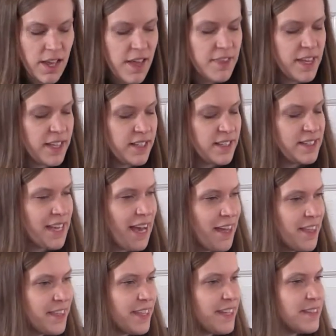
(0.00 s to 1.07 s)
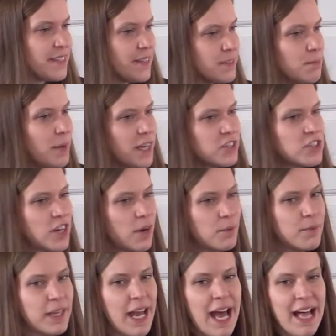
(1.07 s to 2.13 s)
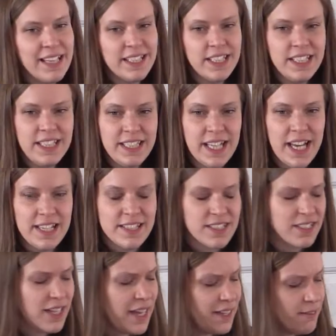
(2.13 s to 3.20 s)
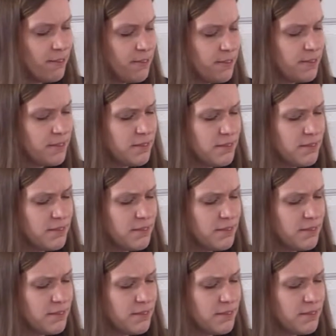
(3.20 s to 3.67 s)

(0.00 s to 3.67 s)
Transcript: that death is as much a reality as life.